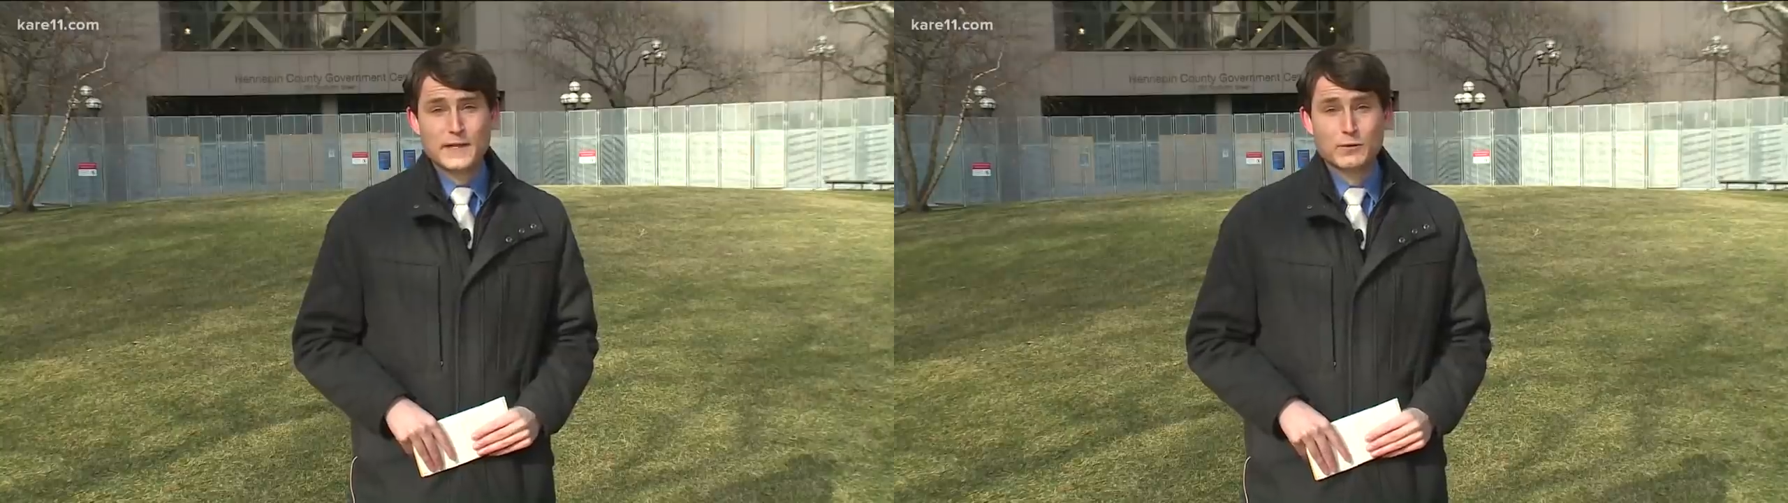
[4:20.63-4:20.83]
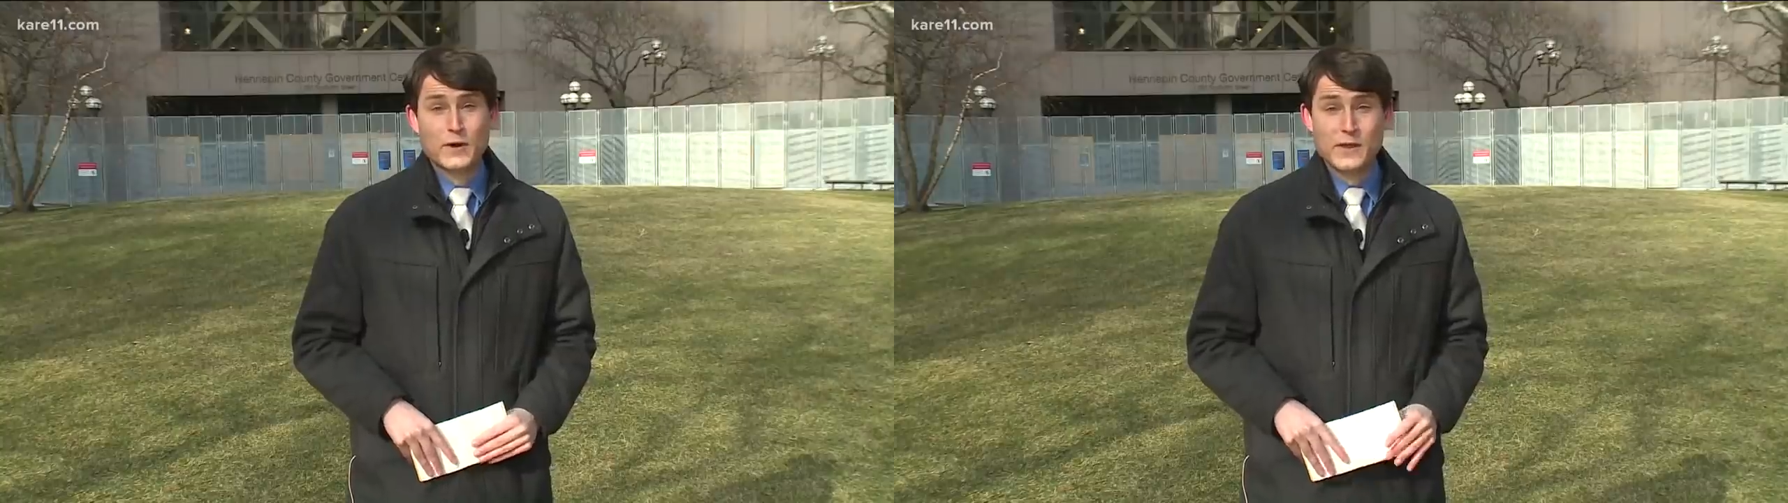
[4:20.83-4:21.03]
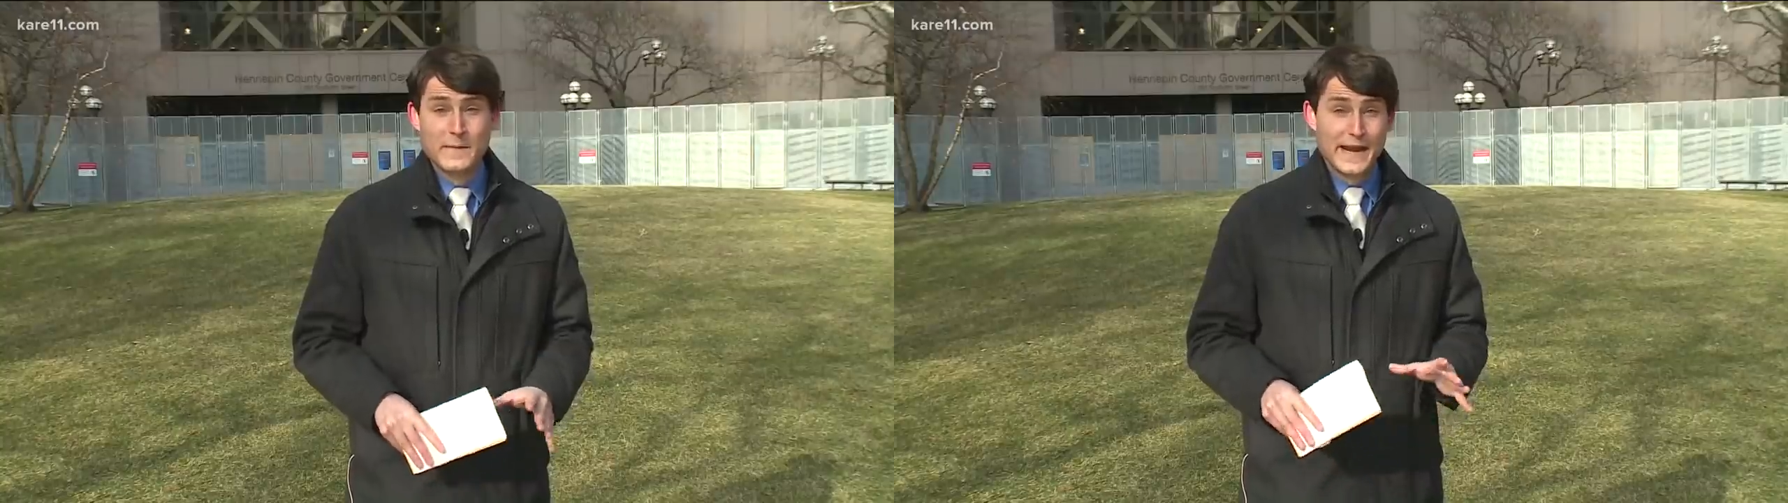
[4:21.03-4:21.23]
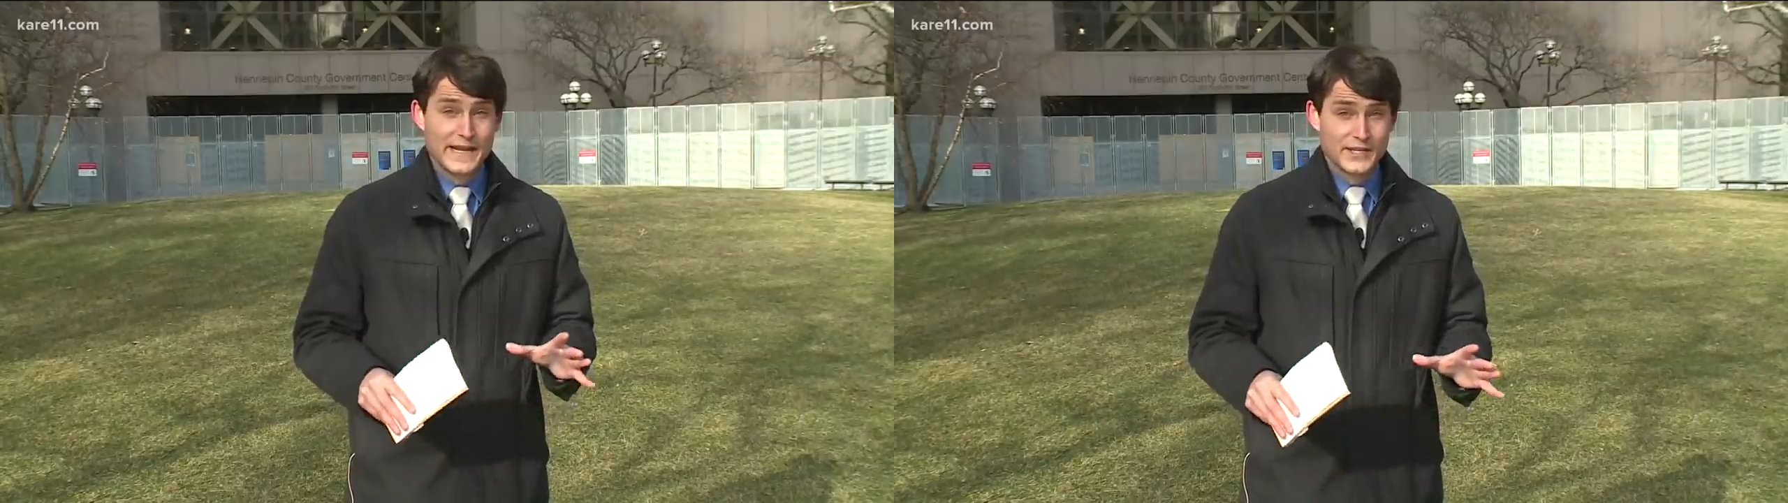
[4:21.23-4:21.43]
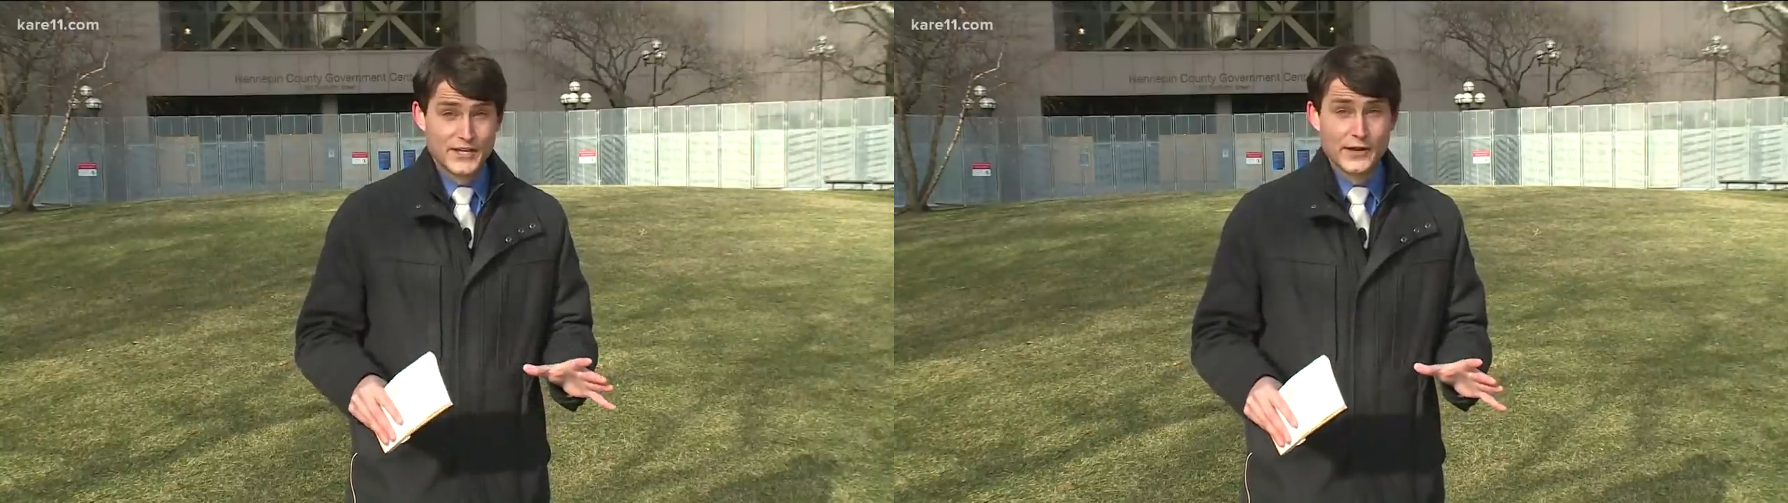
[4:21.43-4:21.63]
because we're in the
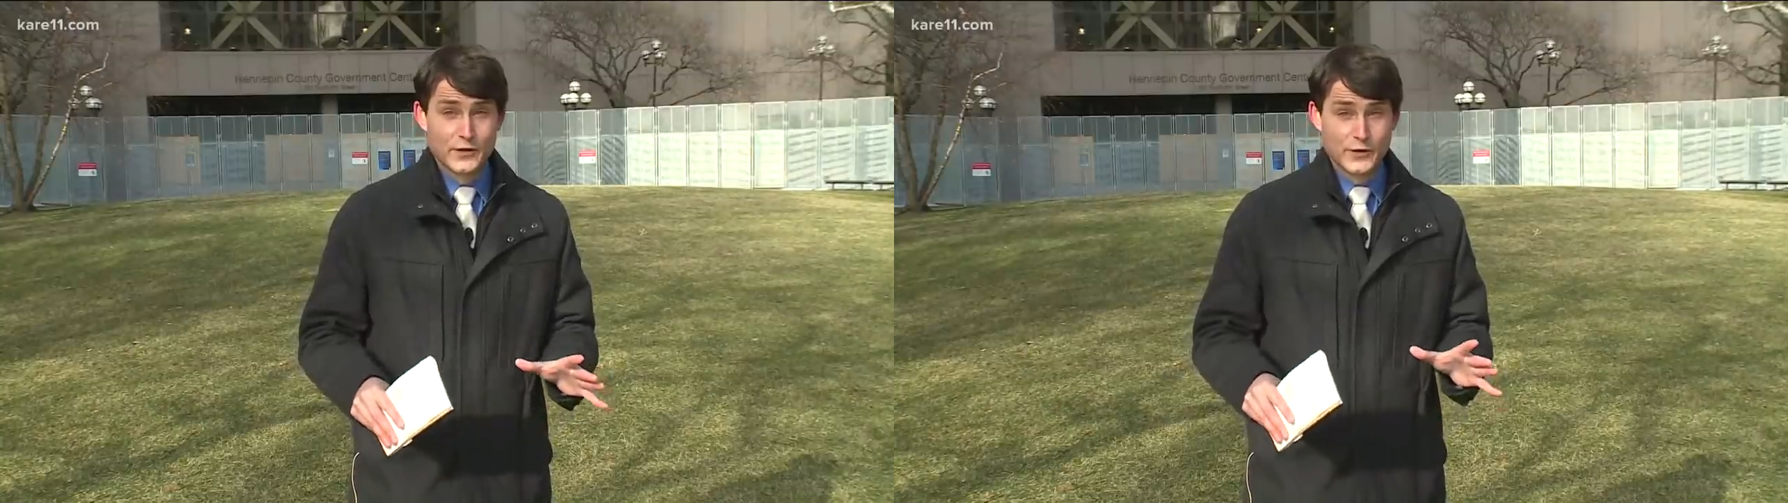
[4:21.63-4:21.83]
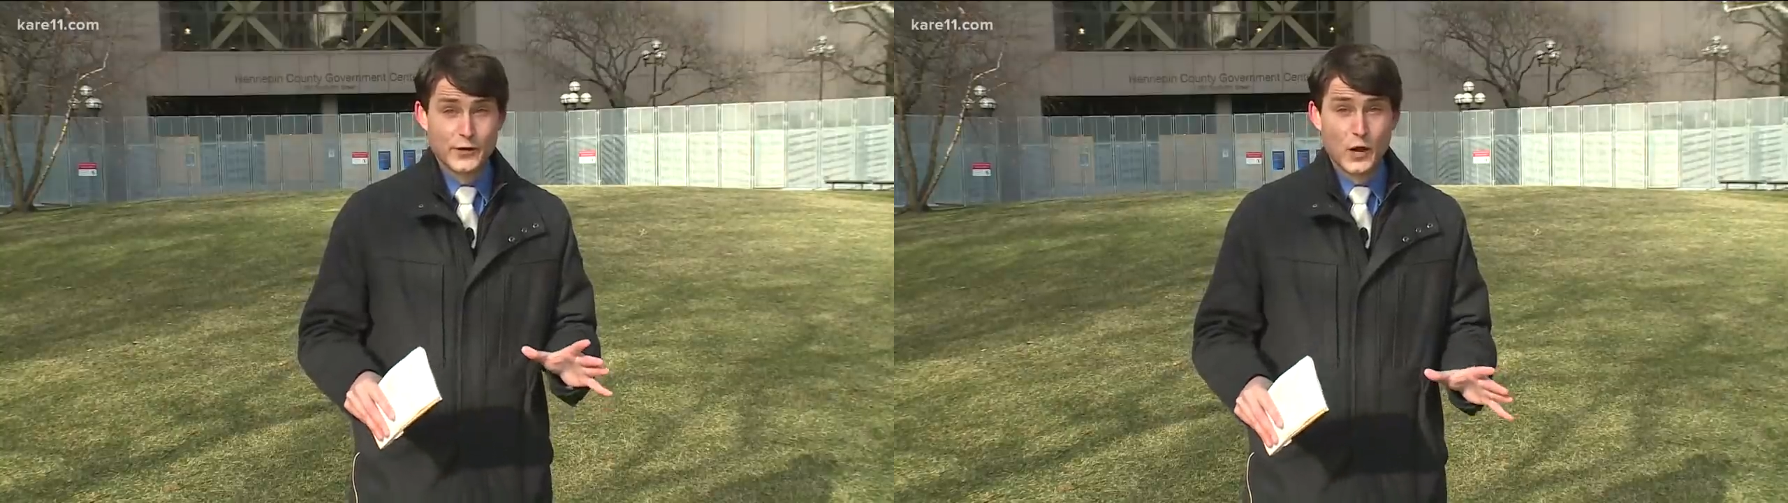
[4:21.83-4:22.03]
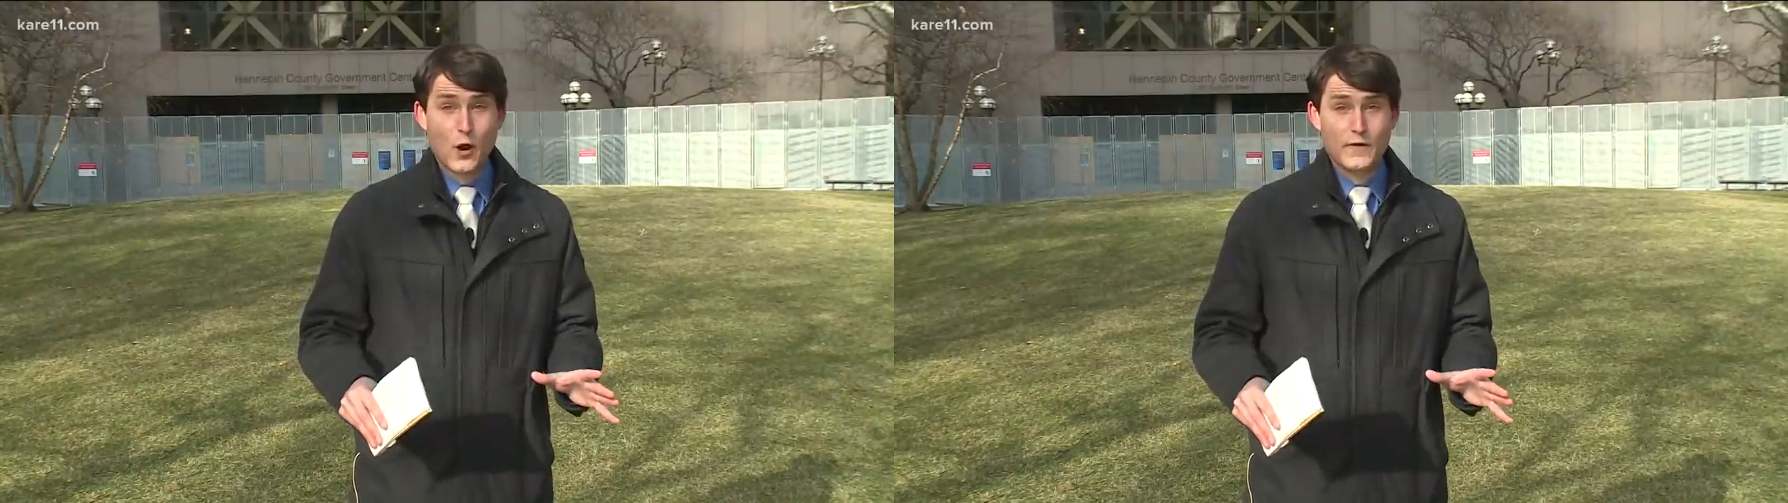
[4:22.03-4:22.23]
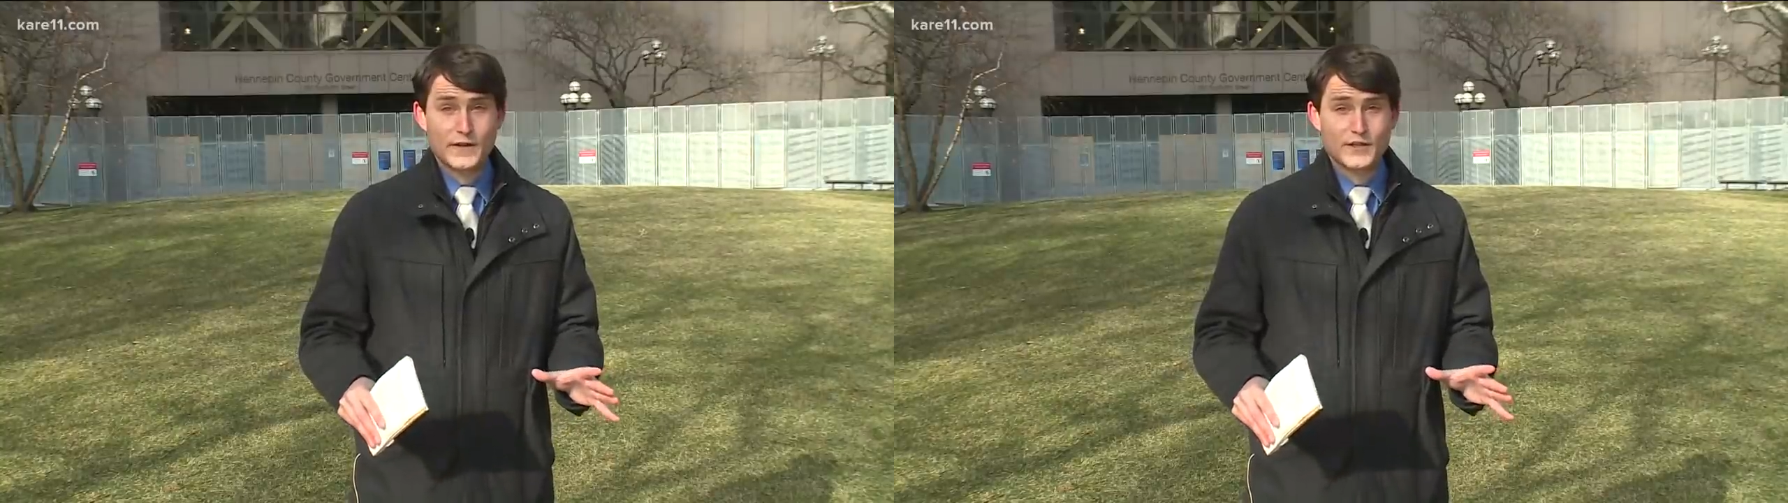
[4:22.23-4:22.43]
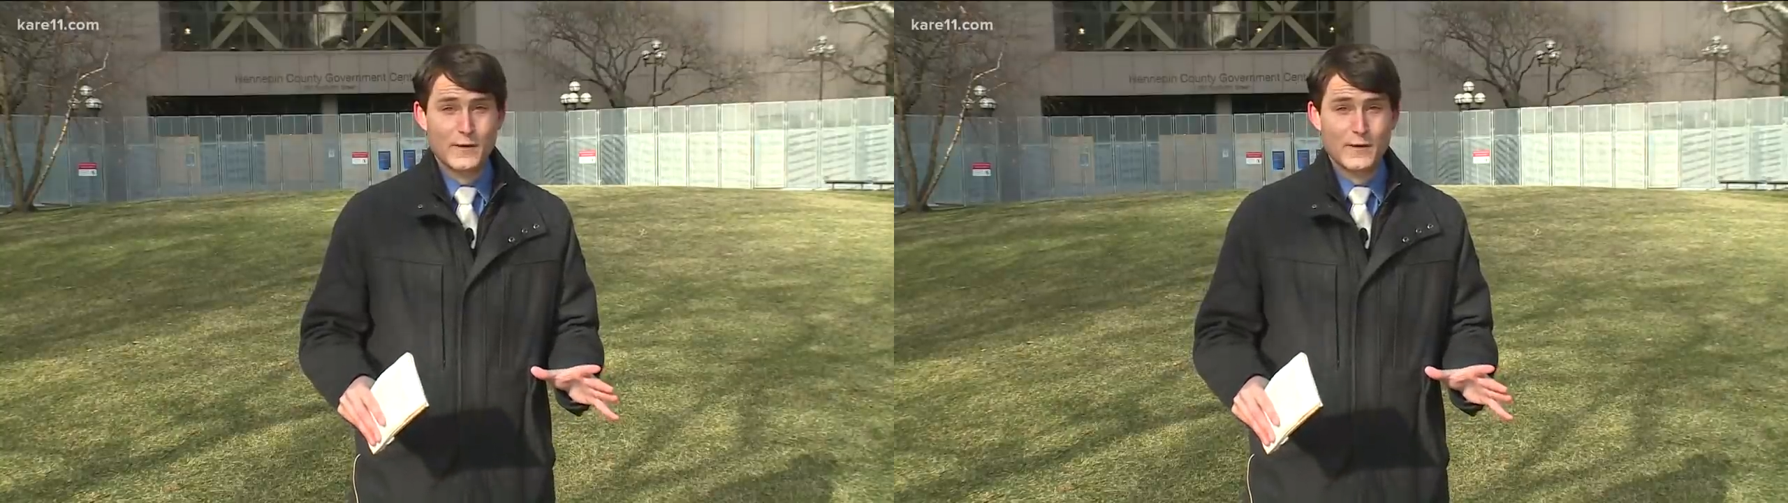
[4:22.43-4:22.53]
media center due to COVID,